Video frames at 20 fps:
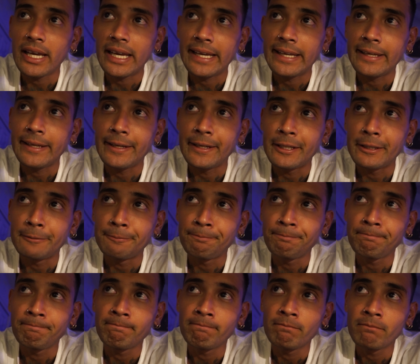and
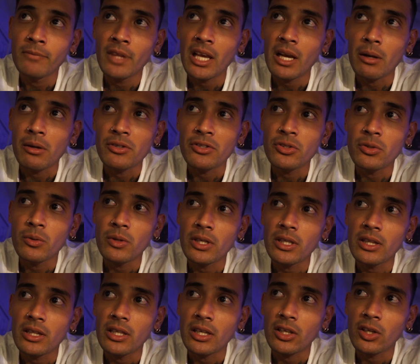I was
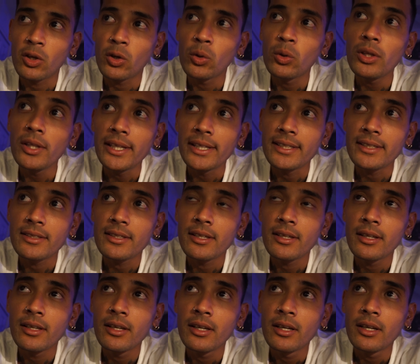doing the coolant
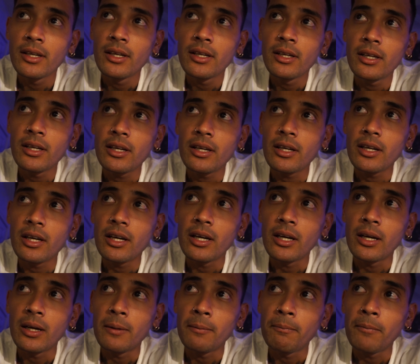
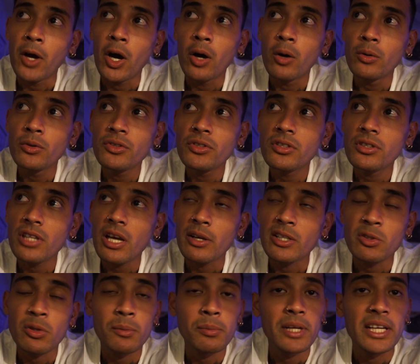hose. I
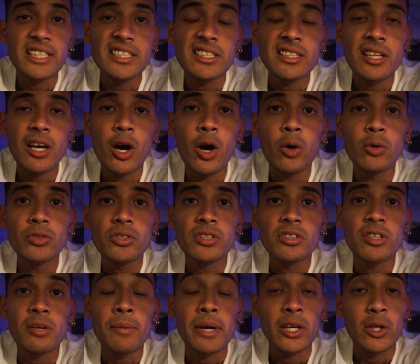was replacing the
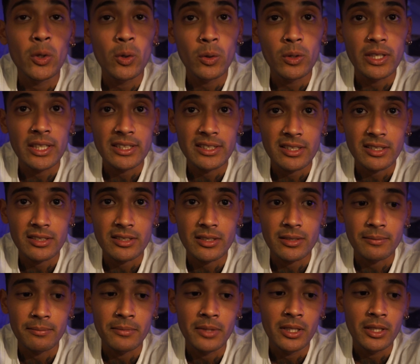hoses on my cooling
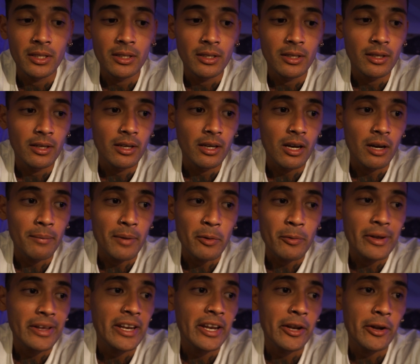system, on my
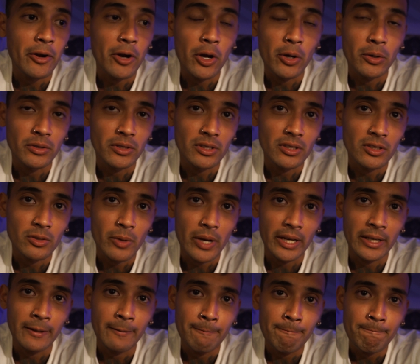radiator hoses, right?